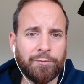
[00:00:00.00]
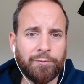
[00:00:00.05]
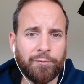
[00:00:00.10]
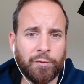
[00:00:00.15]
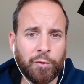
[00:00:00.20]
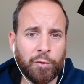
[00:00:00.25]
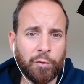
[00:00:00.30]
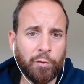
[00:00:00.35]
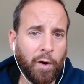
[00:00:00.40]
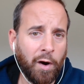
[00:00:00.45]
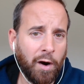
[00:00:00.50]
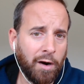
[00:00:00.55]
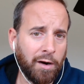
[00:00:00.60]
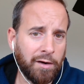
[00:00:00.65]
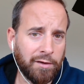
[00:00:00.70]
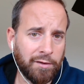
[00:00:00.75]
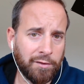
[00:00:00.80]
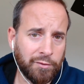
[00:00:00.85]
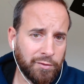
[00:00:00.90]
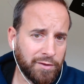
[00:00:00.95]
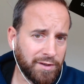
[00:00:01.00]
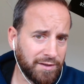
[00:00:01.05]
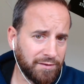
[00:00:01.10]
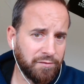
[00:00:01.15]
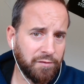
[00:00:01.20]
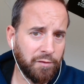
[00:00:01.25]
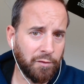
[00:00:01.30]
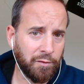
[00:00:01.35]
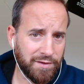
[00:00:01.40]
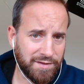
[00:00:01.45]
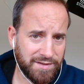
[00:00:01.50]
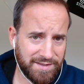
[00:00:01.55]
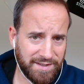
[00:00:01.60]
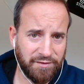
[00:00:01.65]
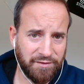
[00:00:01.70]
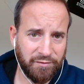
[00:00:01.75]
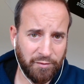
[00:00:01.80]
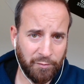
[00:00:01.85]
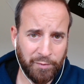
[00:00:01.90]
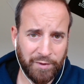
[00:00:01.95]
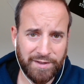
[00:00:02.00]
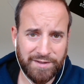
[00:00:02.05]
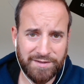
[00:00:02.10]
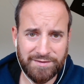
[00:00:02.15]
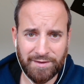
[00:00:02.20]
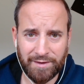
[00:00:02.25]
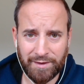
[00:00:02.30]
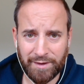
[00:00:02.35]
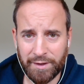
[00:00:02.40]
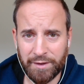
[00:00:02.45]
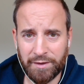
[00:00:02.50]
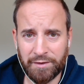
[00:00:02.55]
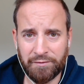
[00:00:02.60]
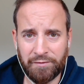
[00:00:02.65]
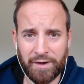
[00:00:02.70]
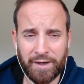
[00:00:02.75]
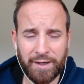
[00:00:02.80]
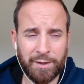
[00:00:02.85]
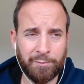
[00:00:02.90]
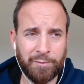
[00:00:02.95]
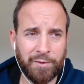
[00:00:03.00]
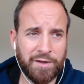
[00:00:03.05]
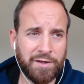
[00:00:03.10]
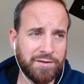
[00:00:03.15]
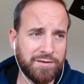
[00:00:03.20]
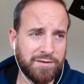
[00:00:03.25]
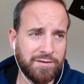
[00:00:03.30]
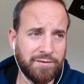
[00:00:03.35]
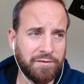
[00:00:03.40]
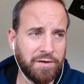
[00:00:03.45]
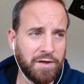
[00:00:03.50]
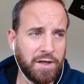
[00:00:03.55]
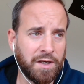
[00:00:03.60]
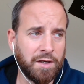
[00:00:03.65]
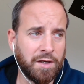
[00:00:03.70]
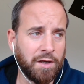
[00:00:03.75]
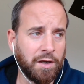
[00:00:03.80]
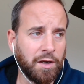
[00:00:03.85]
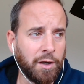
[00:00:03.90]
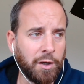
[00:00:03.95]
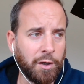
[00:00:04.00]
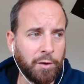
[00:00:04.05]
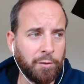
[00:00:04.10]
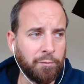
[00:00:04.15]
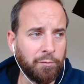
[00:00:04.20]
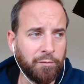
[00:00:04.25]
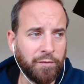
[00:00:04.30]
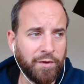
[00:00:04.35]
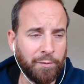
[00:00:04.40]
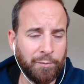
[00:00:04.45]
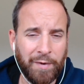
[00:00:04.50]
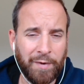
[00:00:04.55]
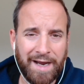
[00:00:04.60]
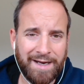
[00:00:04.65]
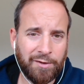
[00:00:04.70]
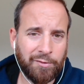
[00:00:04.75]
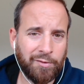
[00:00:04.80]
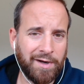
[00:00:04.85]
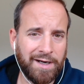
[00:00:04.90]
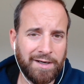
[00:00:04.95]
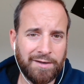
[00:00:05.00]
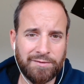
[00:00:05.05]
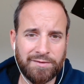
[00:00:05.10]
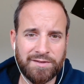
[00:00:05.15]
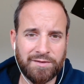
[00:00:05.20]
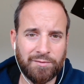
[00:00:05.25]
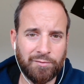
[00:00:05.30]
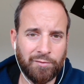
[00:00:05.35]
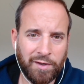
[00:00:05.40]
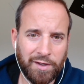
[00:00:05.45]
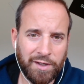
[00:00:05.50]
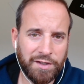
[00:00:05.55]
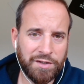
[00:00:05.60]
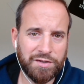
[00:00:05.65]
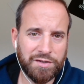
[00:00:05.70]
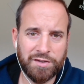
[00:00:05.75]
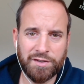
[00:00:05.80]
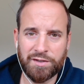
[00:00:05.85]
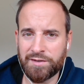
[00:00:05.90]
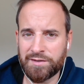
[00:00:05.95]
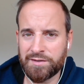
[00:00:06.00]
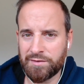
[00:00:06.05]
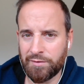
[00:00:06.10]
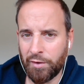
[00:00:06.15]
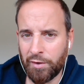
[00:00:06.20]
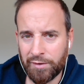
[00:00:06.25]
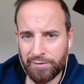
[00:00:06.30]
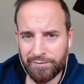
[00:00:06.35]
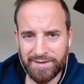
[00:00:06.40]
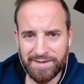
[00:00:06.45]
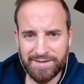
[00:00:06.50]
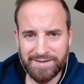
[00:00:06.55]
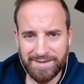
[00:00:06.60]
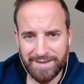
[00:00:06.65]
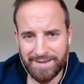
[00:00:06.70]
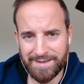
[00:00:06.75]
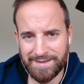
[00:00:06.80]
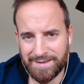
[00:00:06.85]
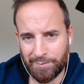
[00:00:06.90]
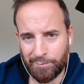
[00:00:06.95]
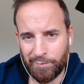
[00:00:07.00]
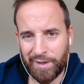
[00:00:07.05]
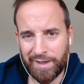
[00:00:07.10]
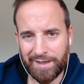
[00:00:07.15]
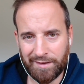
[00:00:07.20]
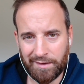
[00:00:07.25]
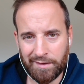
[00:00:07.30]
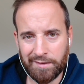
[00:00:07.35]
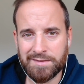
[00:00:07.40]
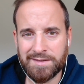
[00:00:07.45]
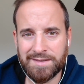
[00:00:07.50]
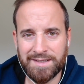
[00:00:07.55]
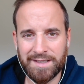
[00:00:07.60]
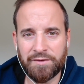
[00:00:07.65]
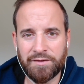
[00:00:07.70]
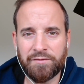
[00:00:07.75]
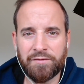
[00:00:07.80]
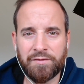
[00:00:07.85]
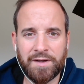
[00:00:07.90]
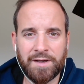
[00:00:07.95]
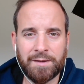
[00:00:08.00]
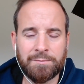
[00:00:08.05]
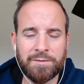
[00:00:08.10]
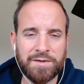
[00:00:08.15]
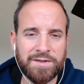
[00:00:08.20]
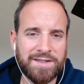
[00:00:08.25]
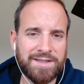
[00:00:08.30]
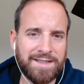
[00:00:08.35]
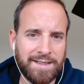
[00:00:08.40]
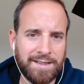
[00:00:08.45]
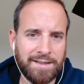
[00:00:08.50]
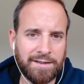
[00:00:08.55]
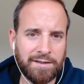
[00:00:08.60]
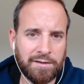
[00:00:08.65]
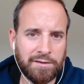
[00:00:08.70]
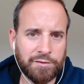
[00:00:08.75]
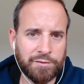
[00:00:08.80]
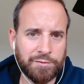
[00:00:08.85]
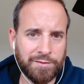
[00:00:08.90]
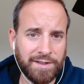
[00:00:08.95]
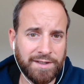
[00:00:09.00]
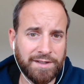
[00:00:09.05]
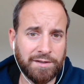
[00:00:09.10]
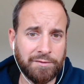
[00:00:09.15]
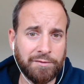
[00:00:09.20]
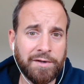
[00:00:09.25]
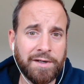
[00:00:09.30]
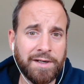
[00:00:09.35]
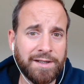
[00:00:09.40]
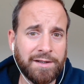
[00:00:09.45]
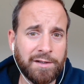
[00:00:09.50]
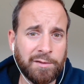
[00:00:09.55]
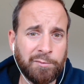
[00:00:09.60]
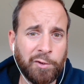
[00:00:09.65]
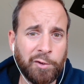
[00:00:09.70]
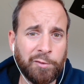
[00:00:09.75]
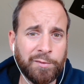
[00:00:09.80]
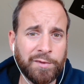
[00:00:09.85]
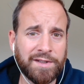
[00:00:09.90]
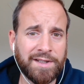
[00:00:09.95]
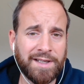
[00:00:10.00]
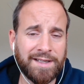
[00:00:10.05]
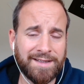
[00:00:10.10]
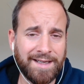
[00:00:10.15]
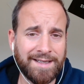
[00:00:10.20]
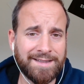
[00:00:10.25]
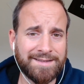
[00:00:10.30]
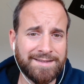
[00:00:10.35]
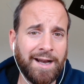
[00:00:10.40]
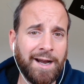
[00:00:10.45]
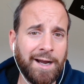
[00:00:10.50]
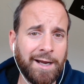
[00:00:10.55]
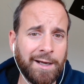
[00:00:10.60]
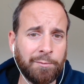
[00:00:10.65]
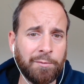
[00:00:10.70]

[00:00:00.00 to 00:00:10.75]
who are looking for a safer place to live, either because of their backgrounds, their religions, all of these things that make it unsafe for them to stay in the country that they're in at the moment, at that time.